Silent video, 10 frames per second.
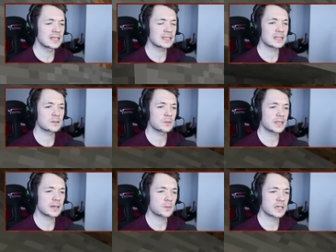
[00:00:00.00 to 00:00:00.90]
Don't know what
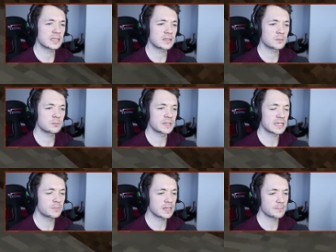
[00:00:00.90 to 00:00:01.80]
that wiseness will
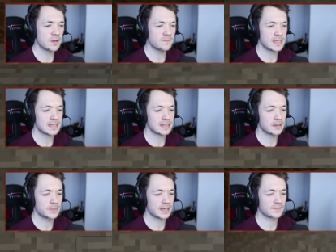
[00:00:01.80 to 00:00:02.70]
be, but I'm hoping
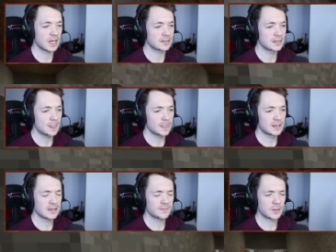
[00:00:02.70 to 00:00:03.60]
hoping I've done
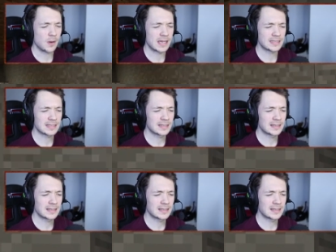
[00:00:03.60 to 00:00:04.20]
something wise.